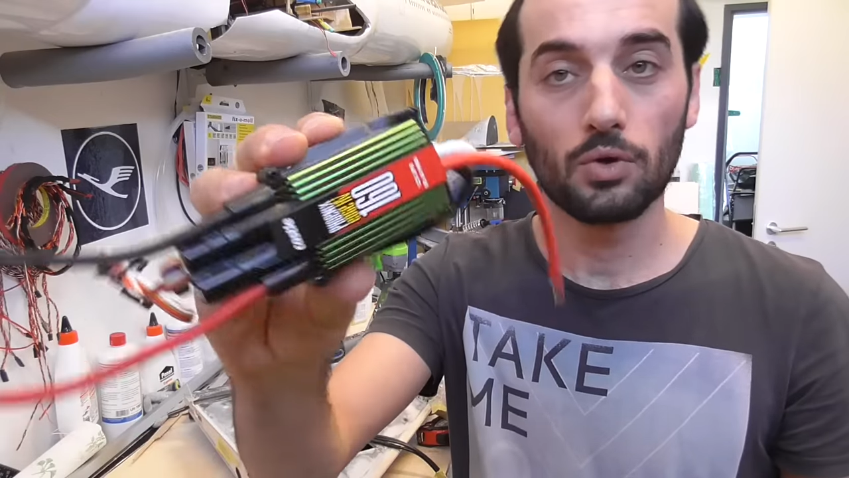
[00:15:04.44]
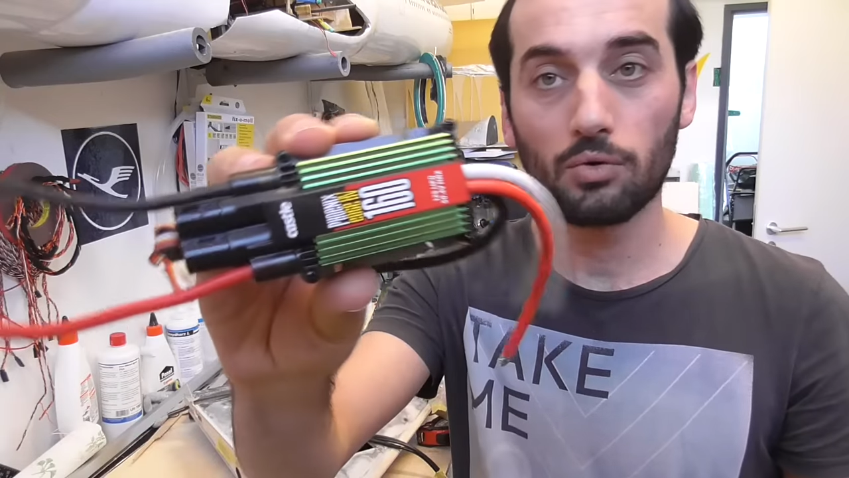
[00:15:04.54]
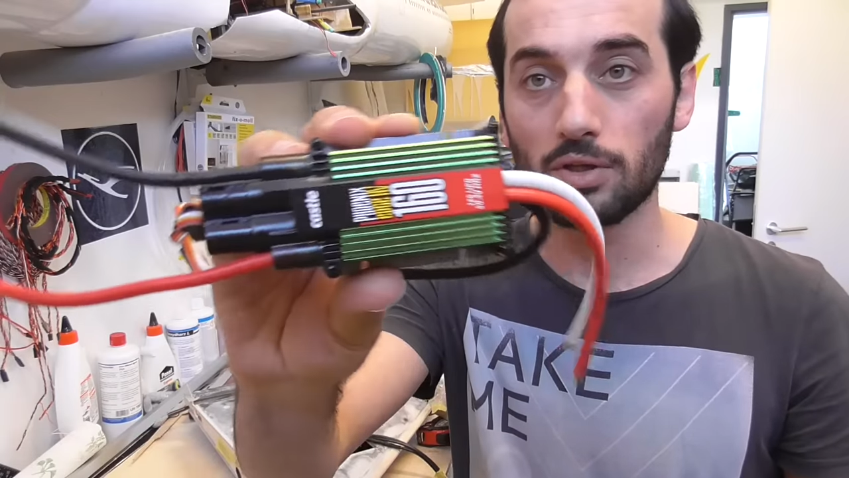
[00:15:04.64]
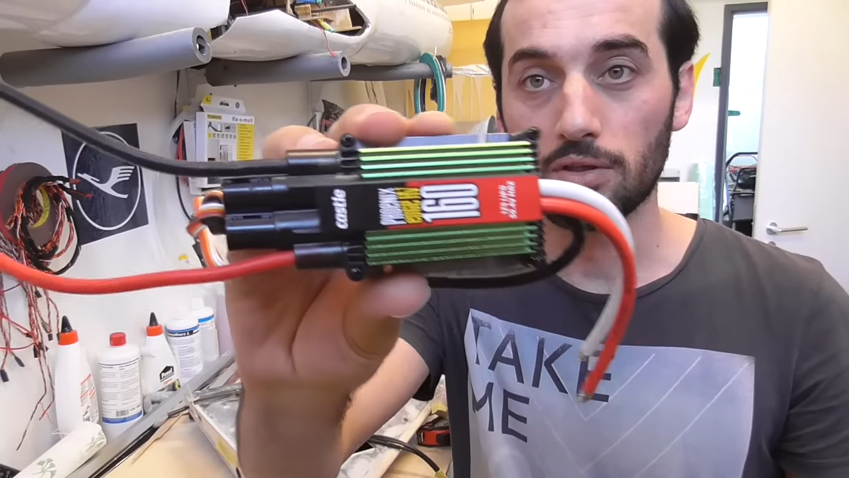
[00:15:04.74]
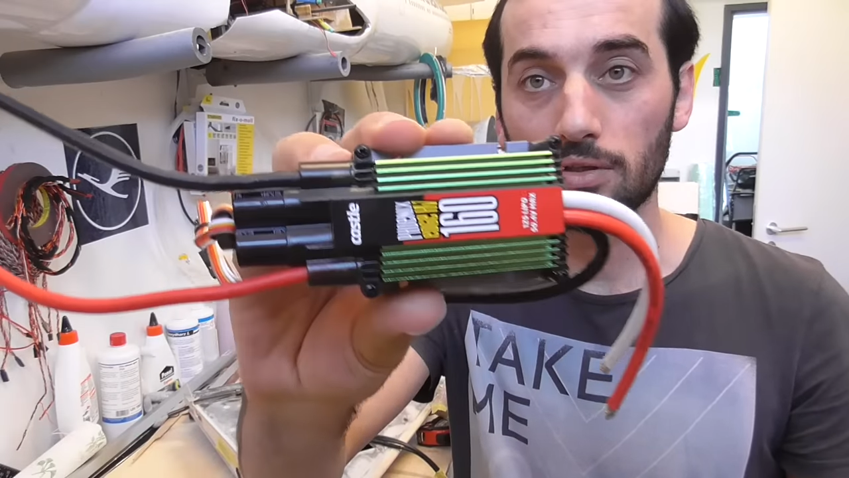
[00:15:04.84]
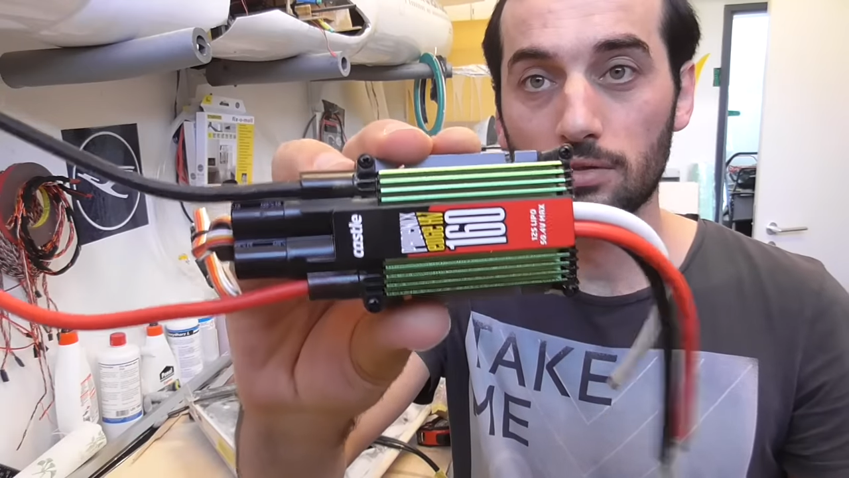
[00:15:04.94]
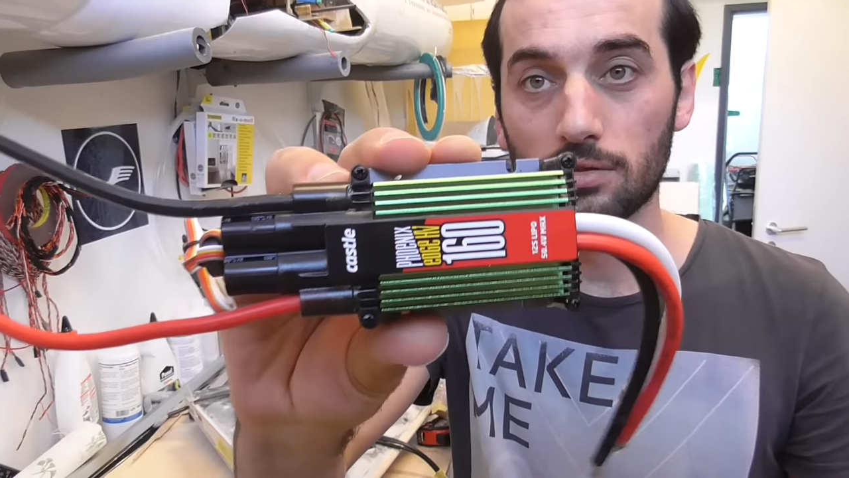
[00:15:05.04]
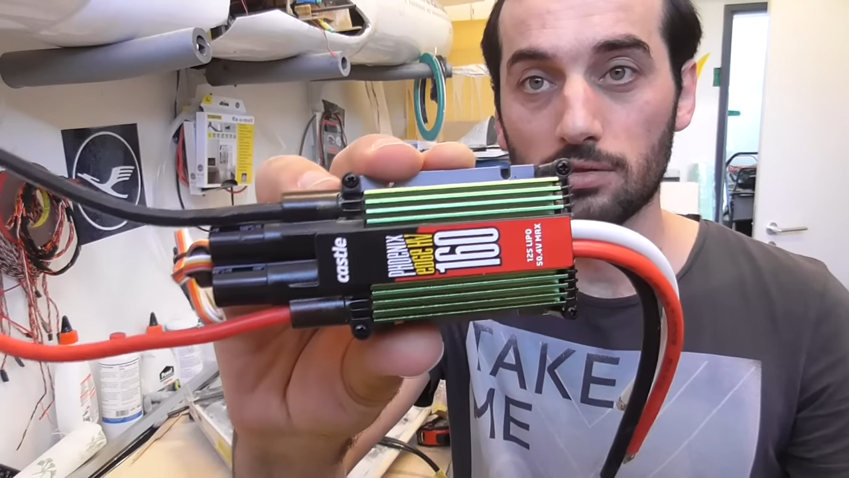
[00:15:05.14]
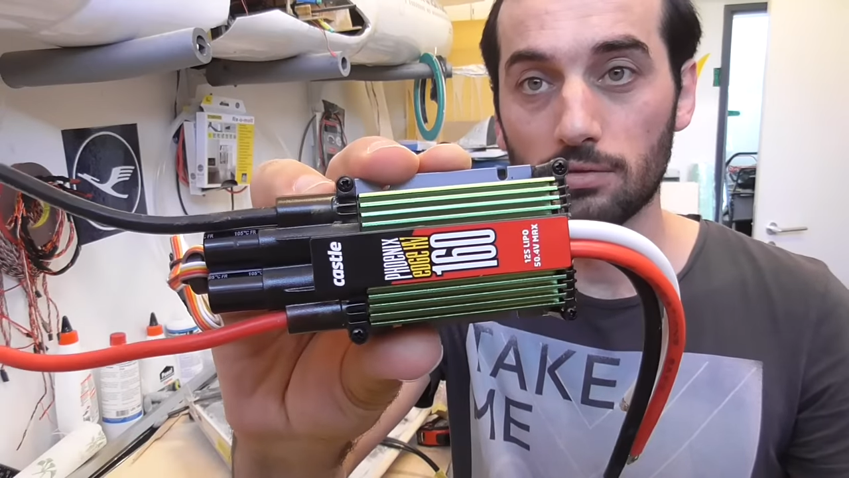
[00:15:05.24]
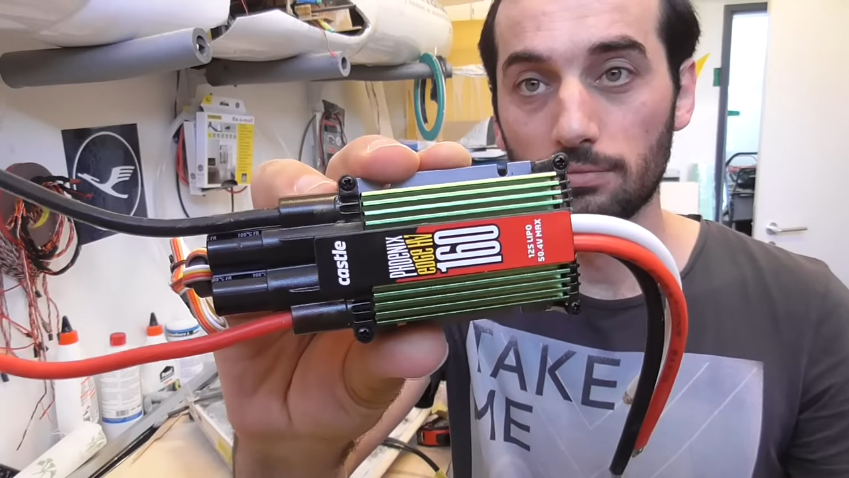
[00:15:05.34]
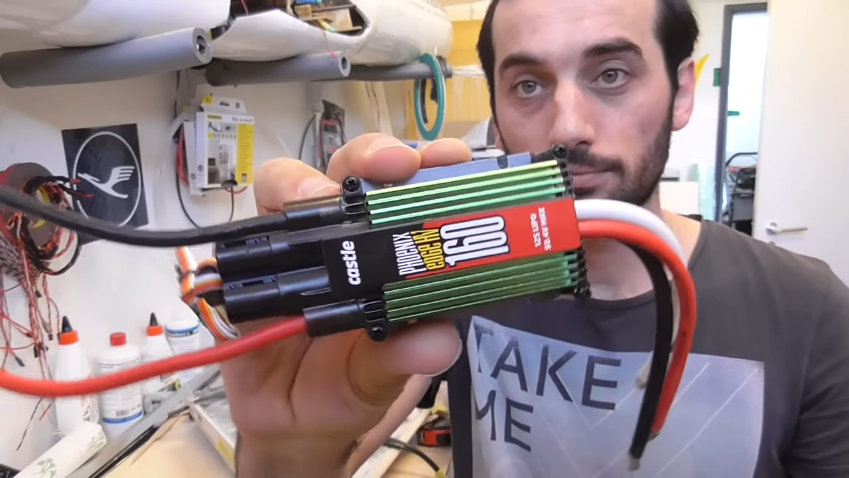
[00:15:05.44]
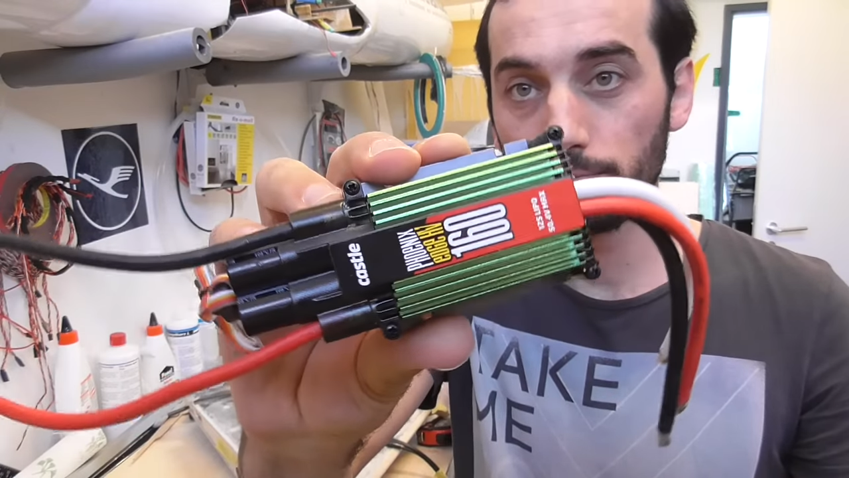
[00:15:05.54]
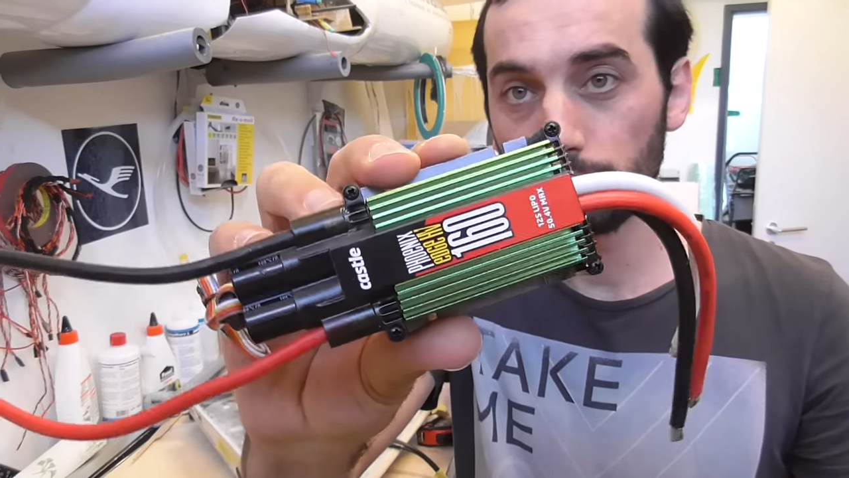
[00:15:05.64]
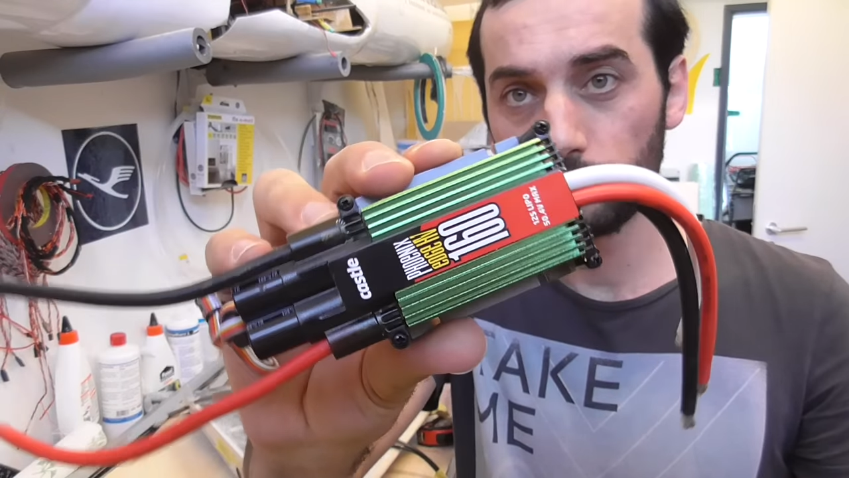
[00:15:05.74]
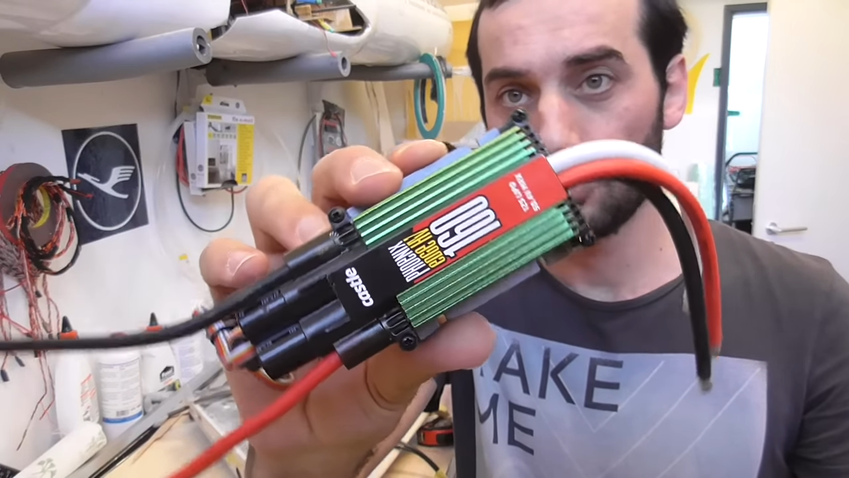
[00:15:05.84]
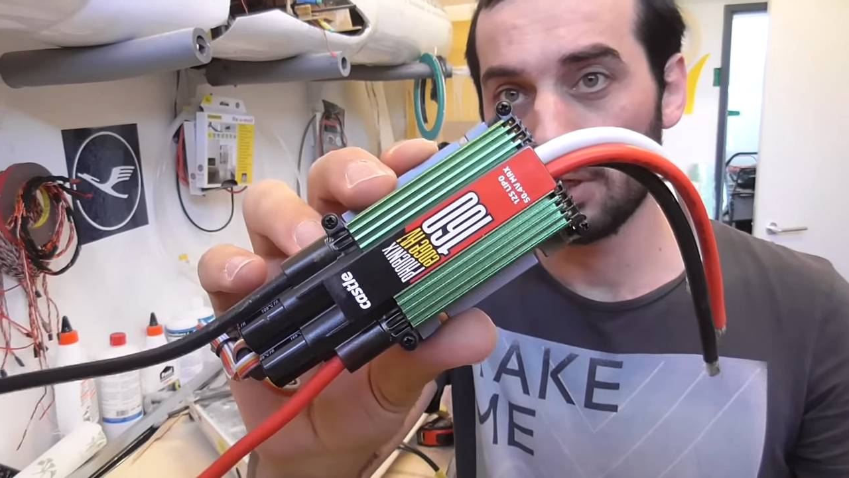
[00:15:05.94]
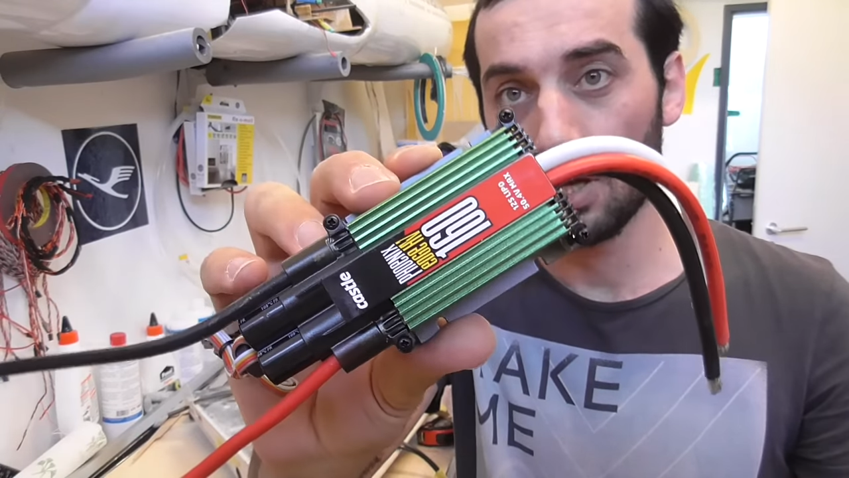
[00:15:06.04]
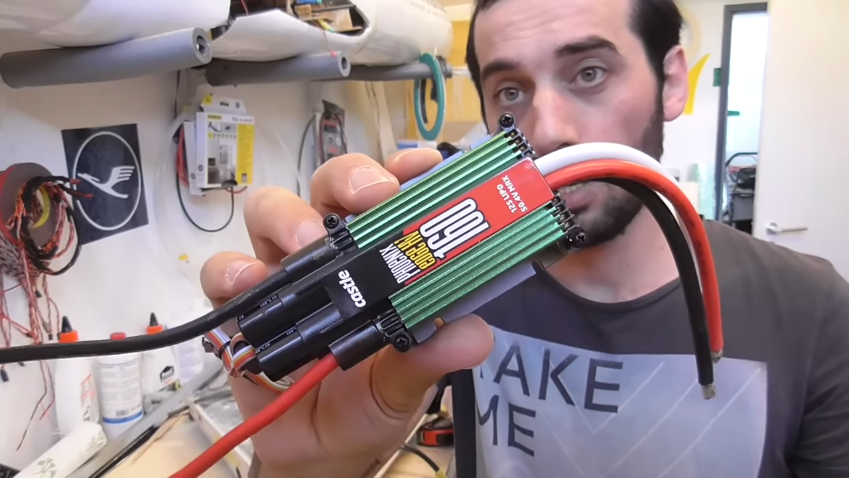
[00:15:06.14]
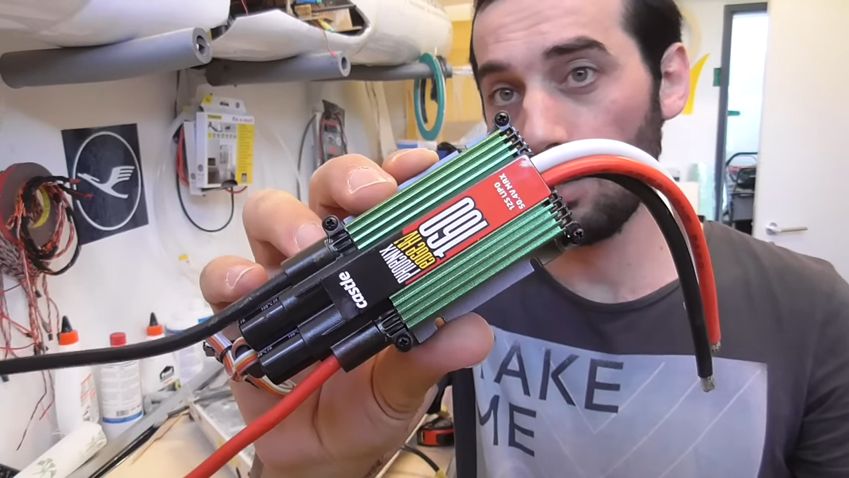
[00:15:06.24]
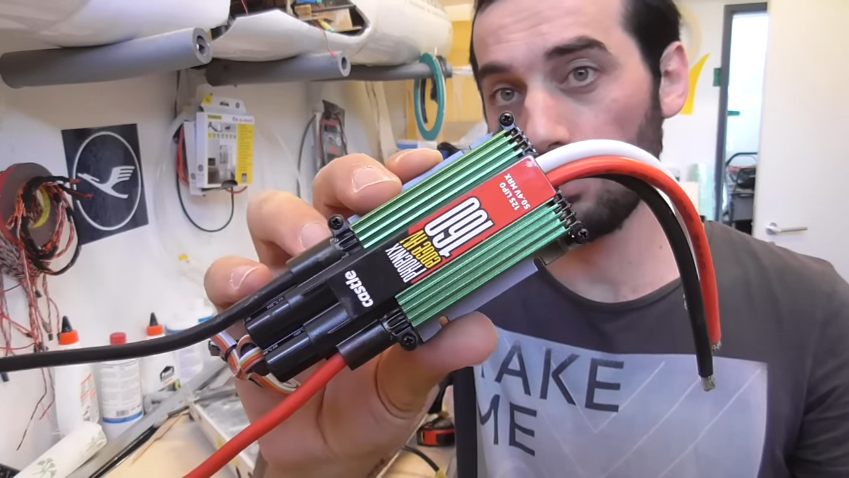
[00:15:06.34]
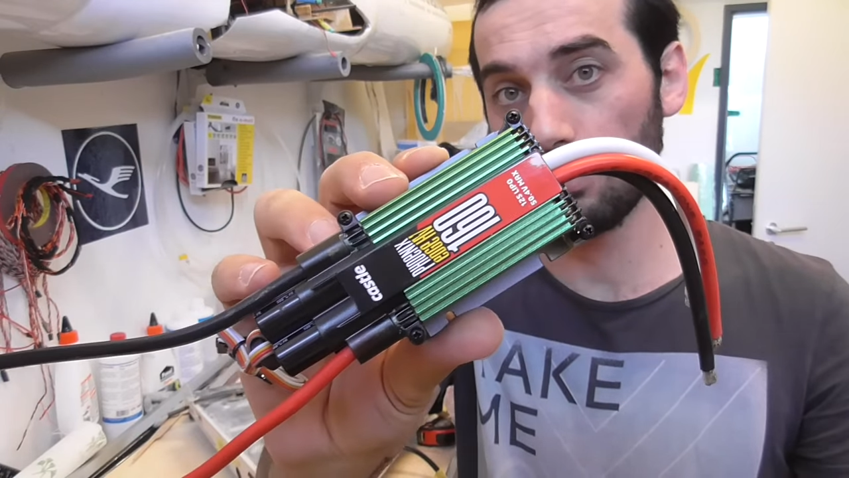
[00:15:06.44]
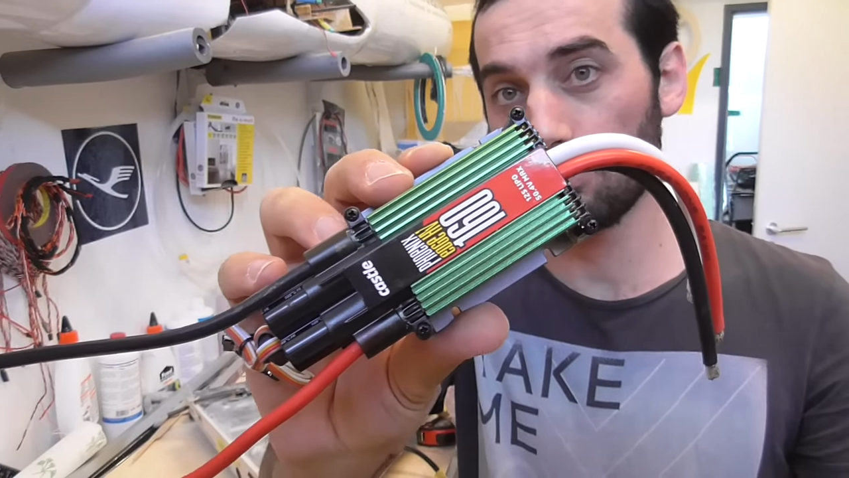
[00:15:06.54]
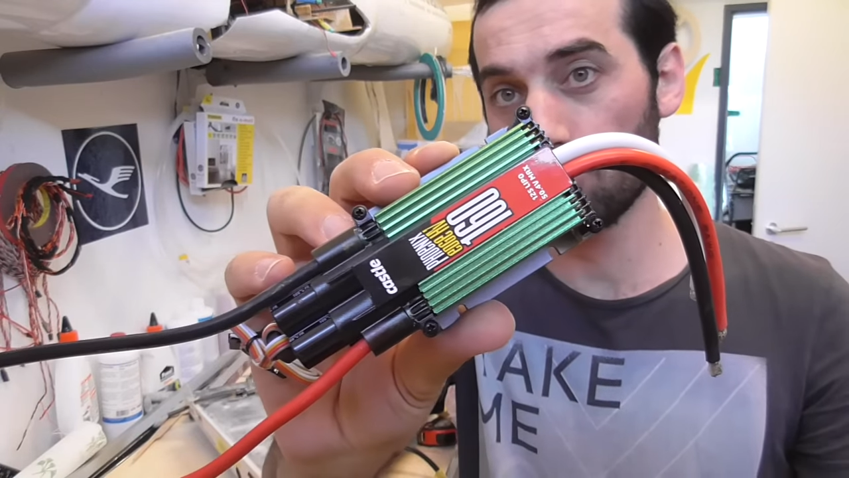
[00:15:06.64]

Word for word: Great ESCs, very highly